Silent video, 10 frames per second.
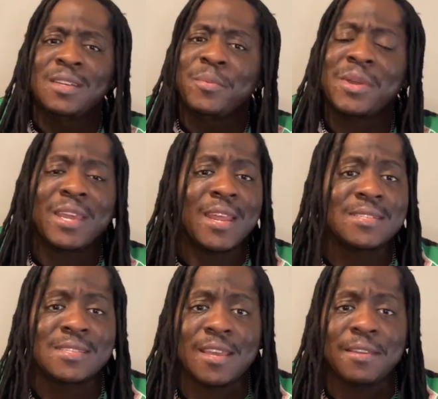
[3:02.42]
What can I
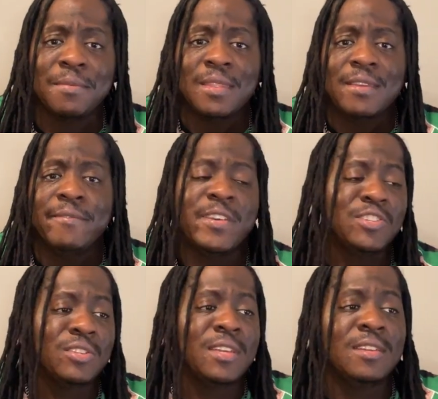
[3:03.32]
say?
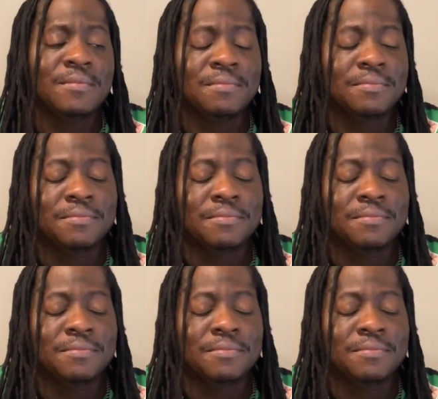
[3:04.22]
Visually,